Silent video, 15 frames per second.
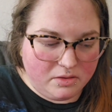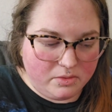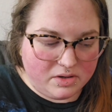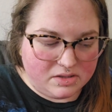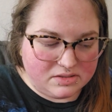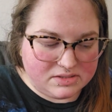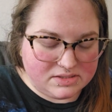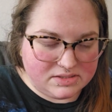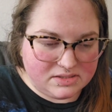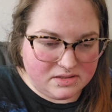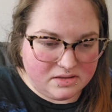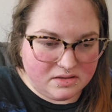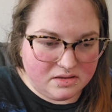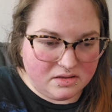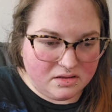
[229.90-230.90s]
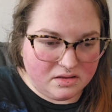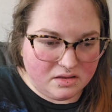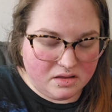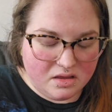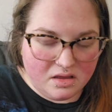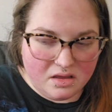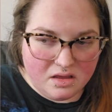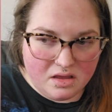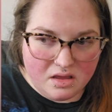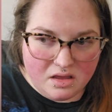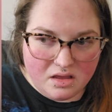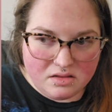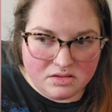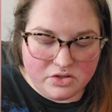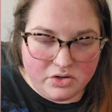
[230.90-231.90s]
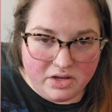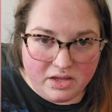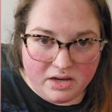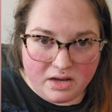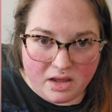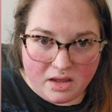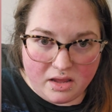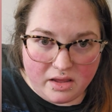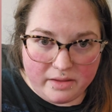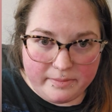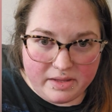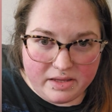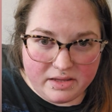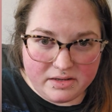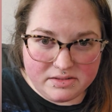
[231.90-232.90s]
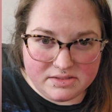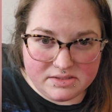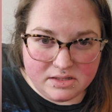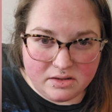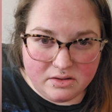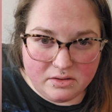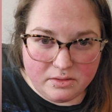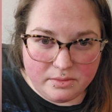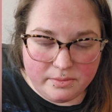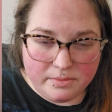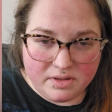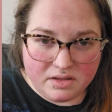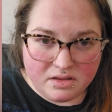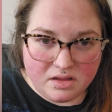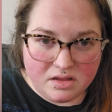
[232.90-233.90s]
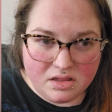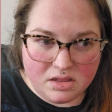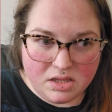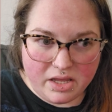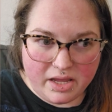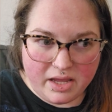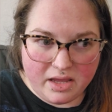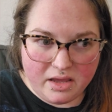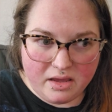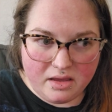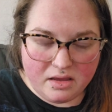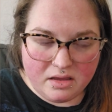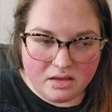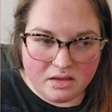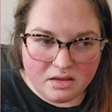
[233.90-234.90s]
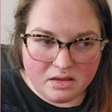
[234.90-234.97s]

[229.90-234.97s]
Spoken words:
What else? Luna and I made some clay